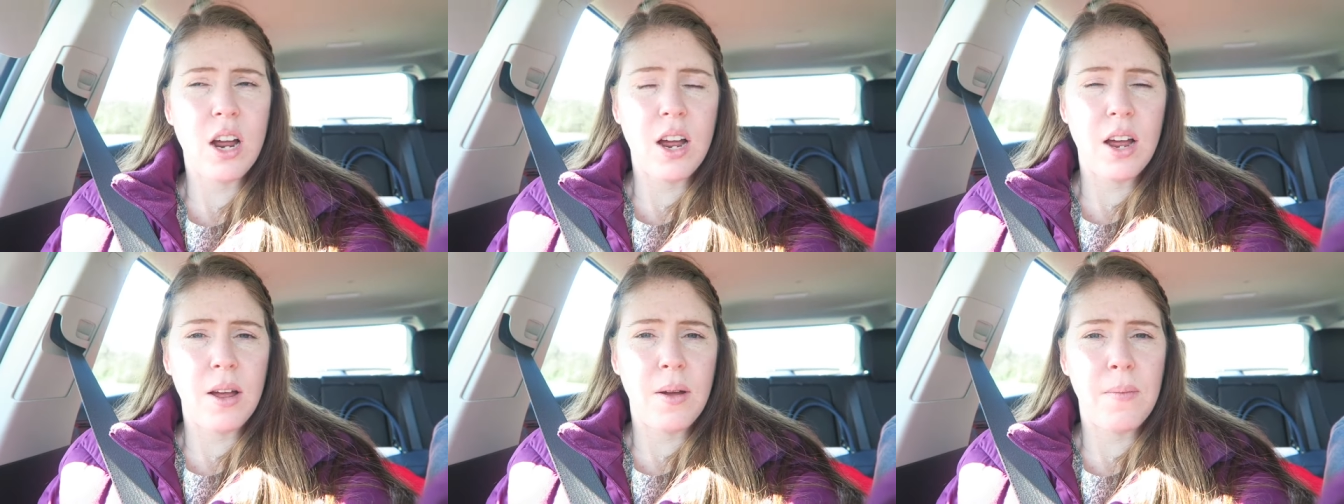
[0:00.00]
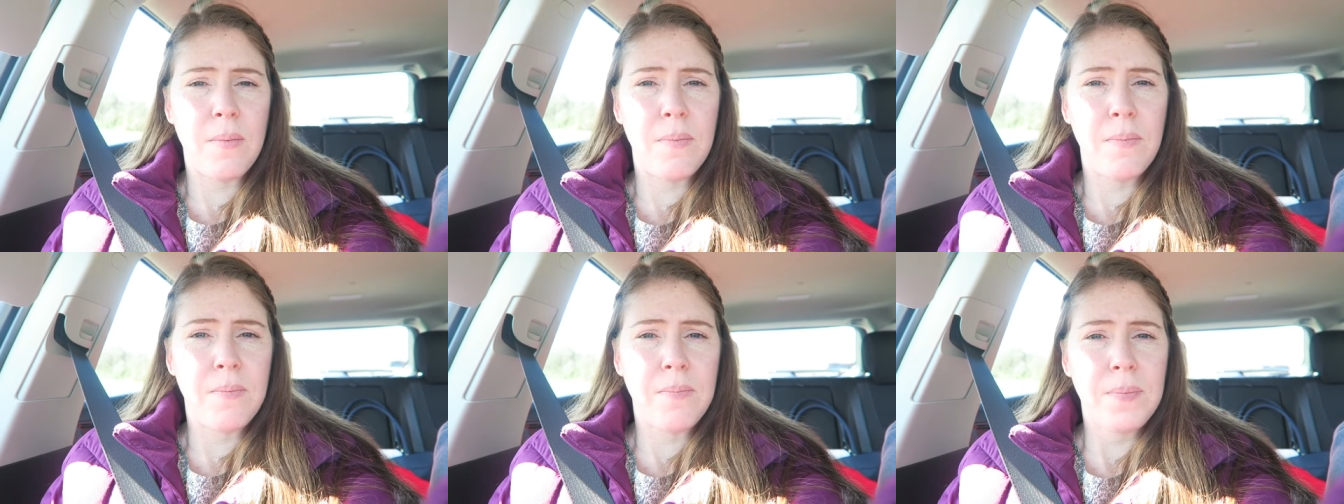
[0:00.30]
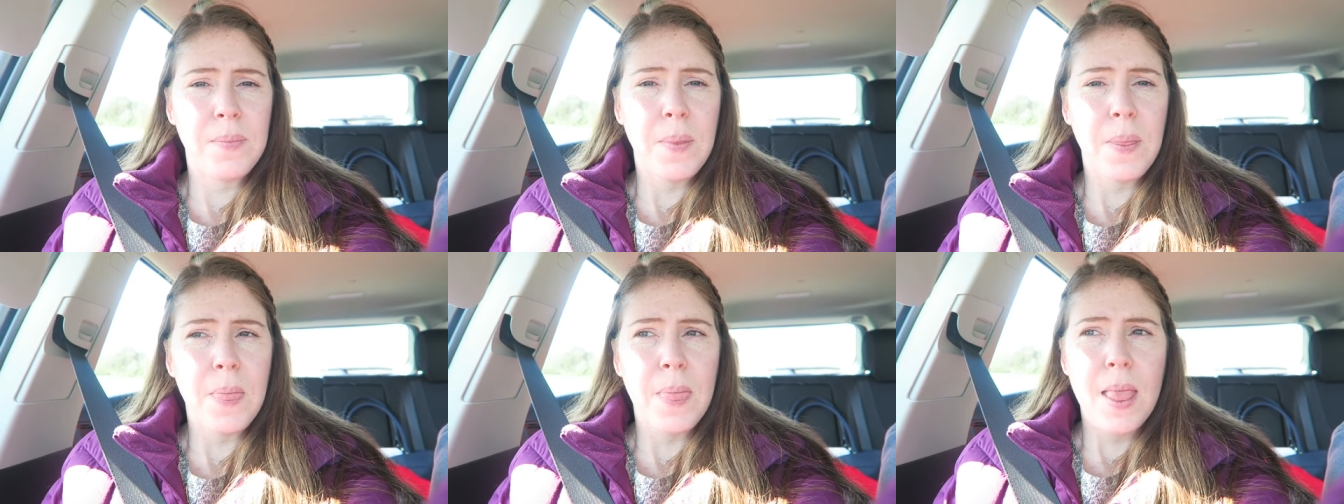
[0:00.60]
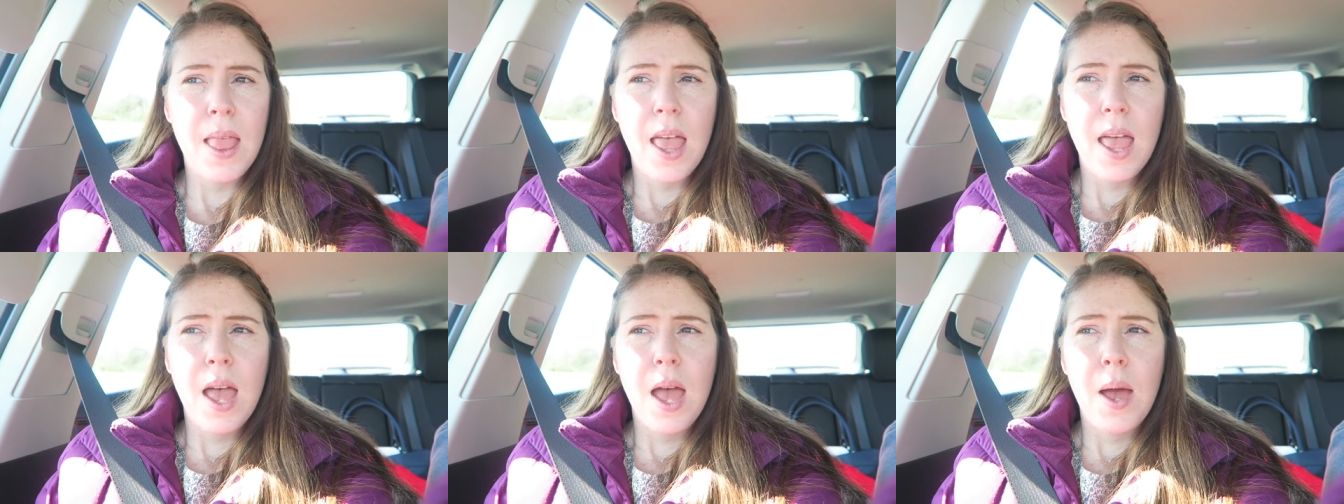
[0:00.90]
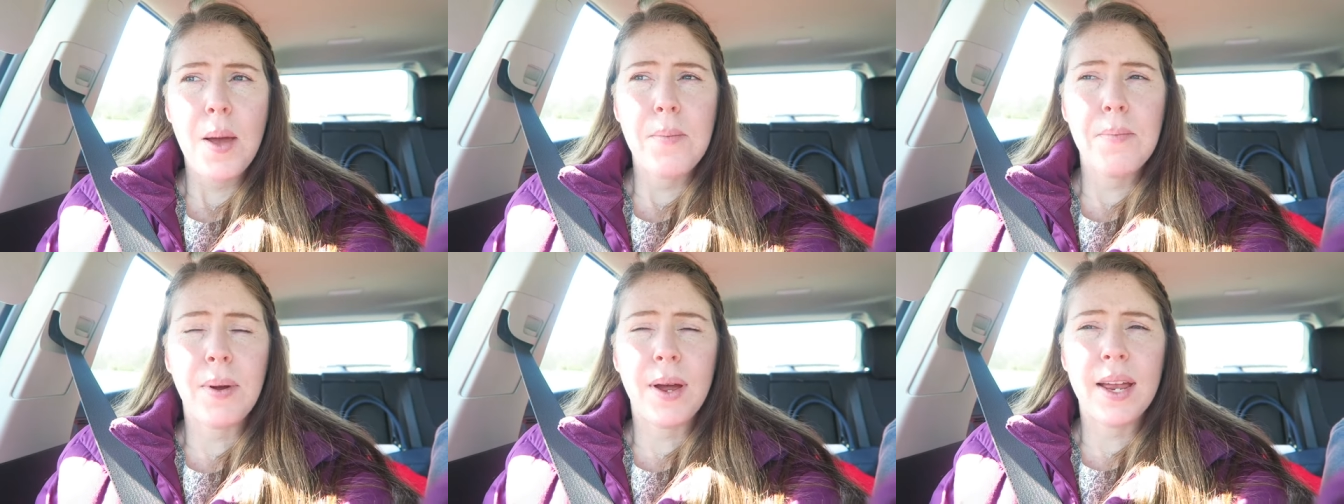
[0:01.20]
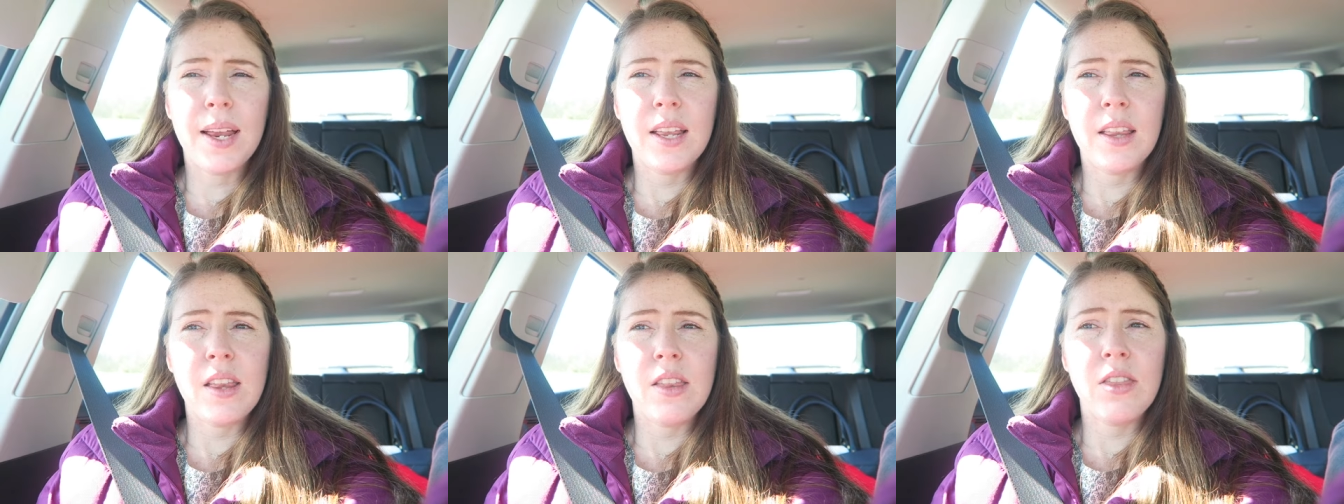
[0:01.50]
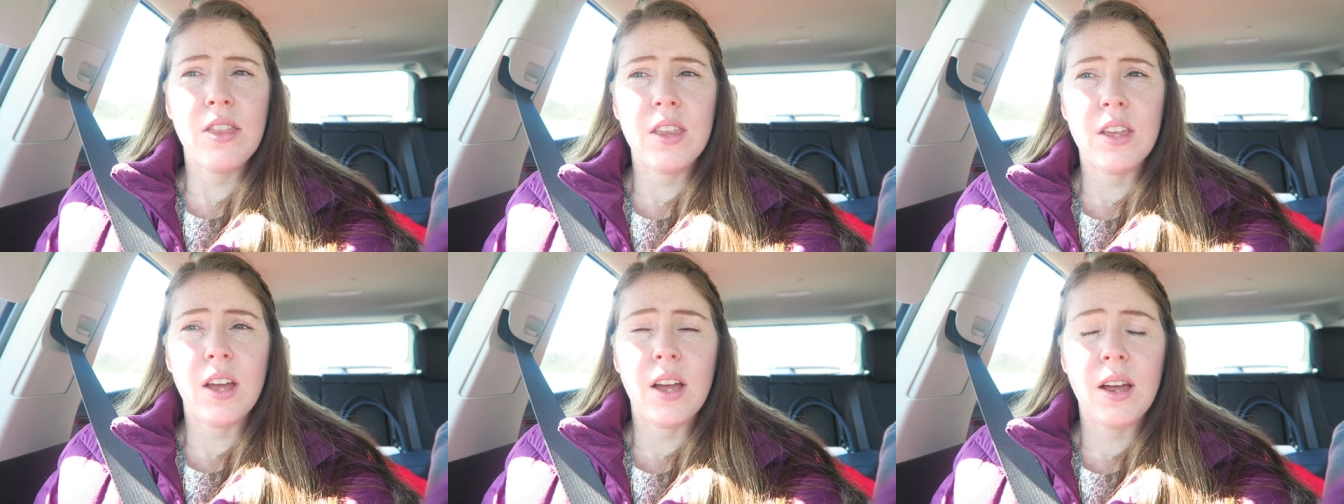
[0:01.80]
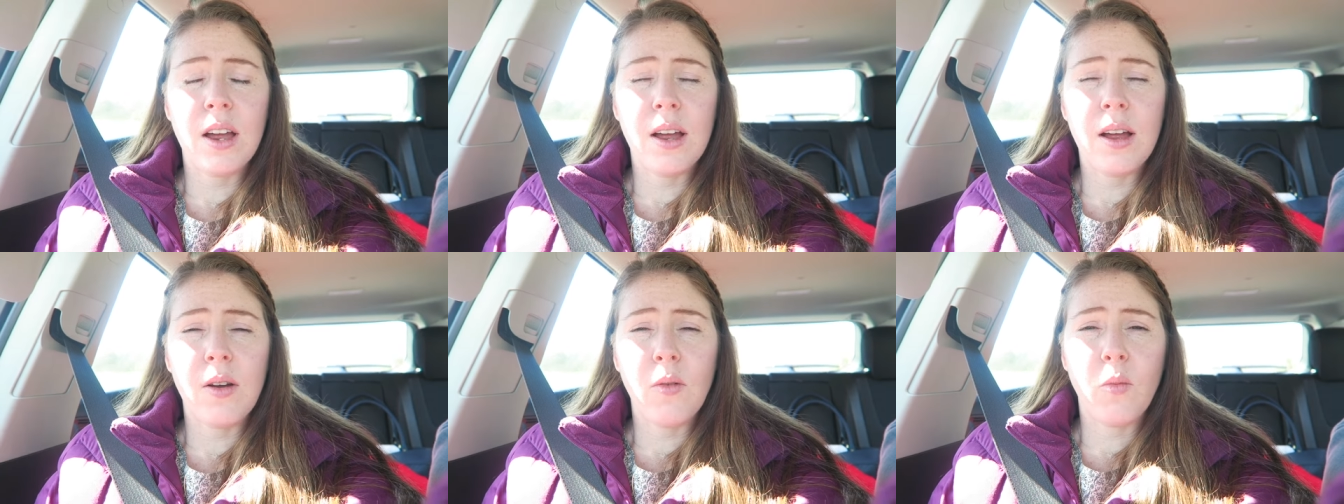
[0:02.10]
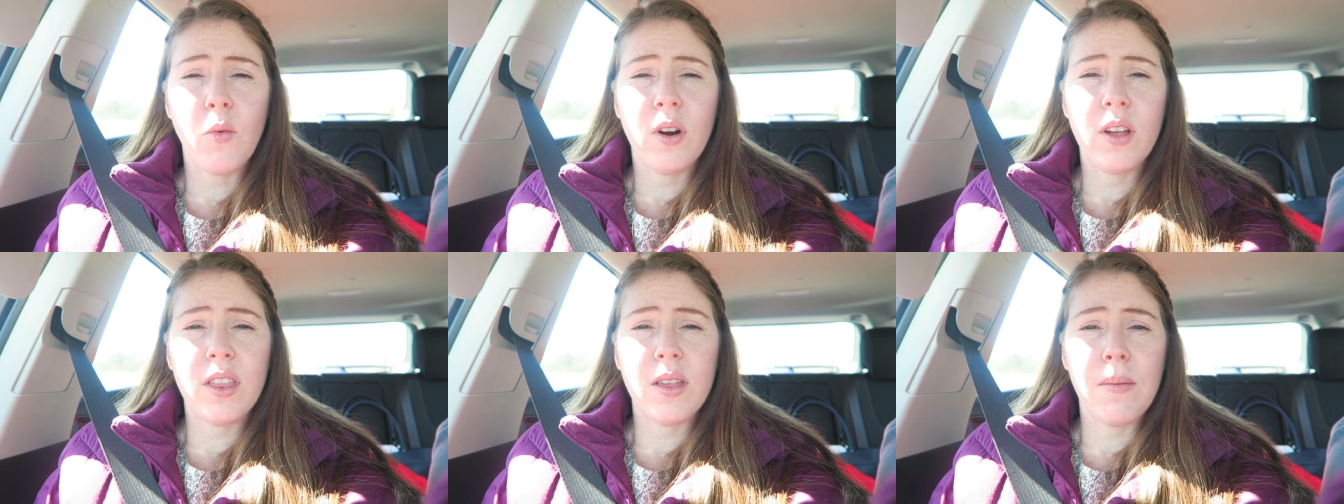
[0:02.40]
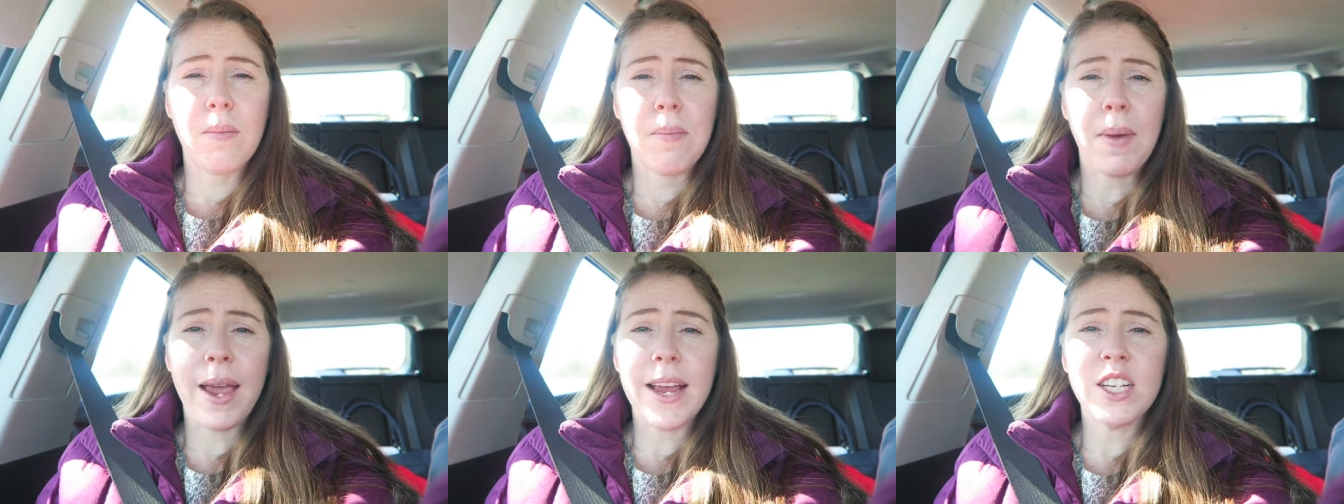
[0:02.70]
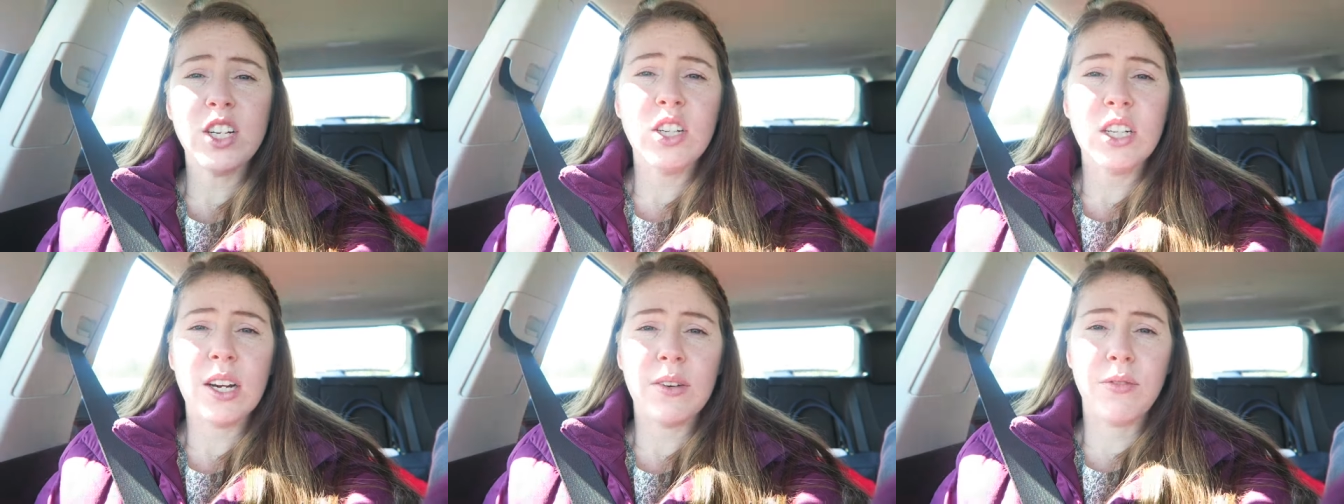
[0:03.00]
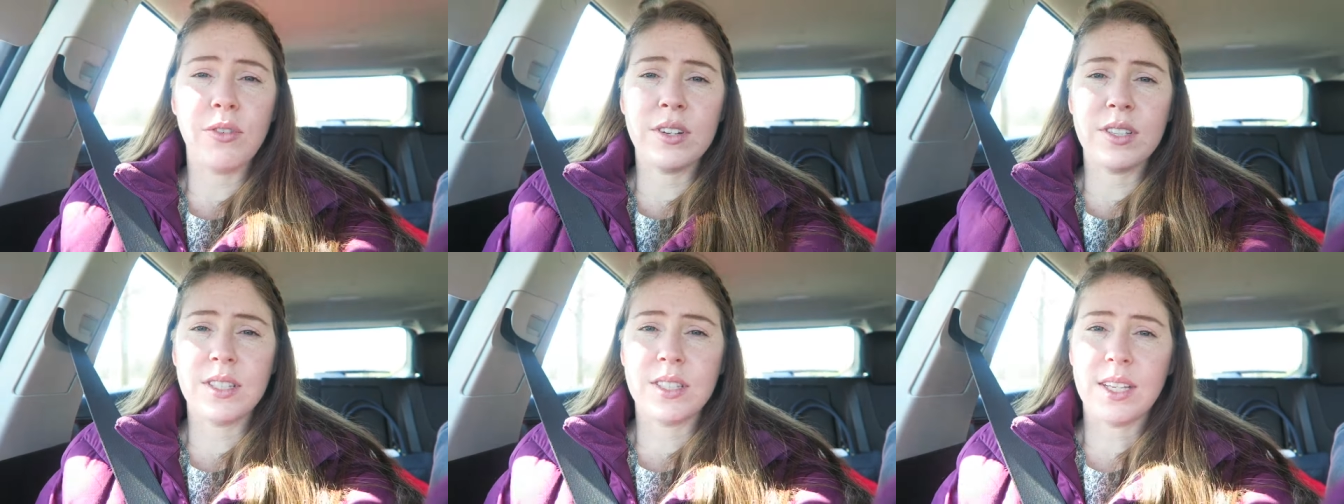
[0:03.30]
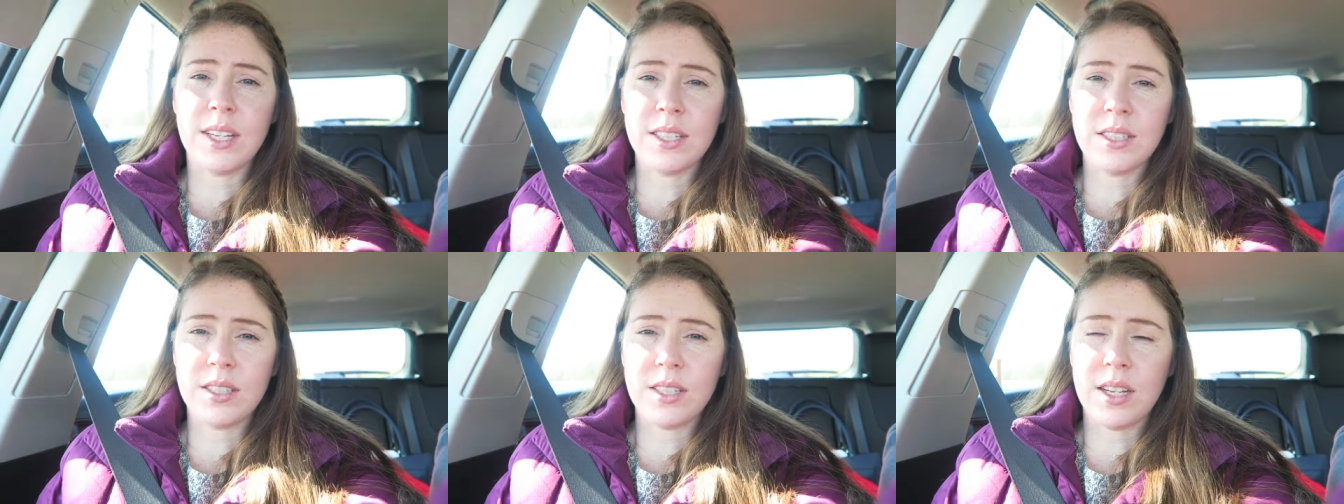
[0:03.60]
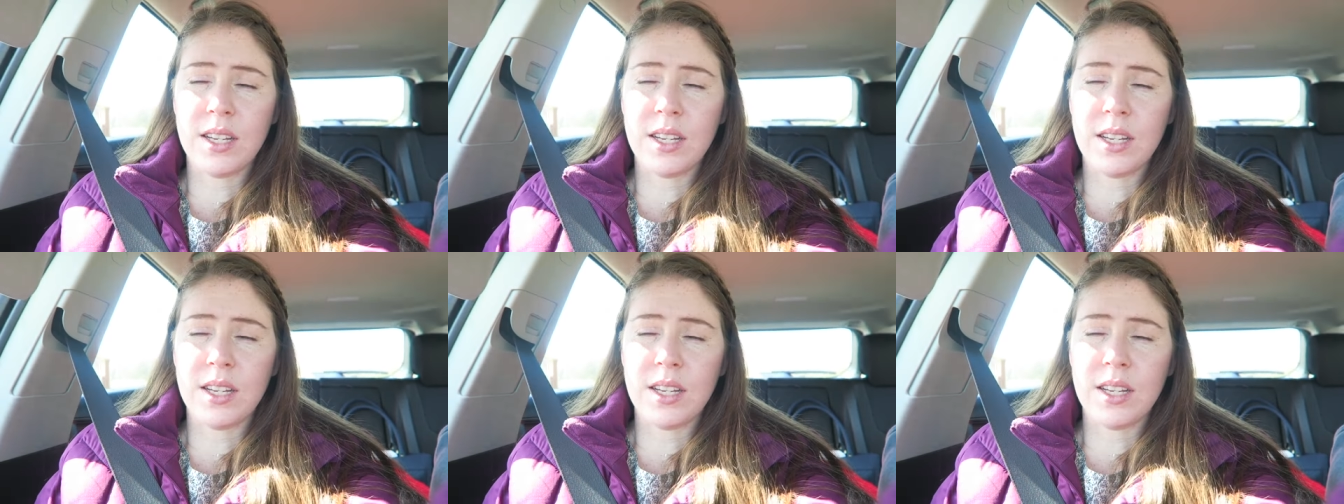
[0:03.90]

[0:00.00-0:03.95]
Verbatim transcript: Um, but one of the major differences